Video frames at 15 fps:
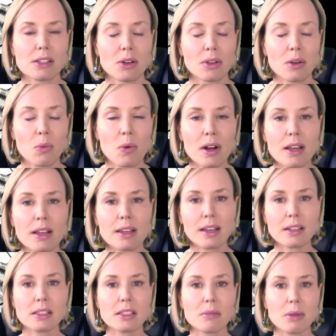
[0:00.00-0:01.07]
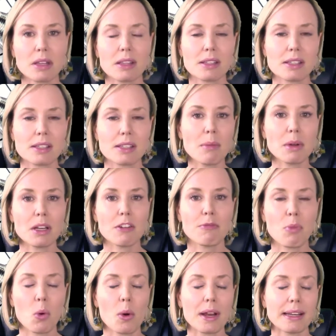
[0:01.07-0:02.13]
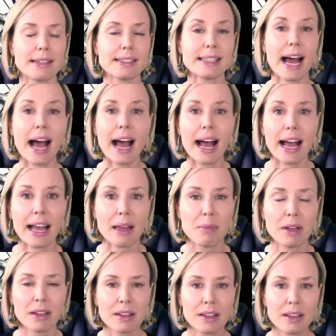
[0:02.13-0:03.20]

so that when it gets to be the summative point in time,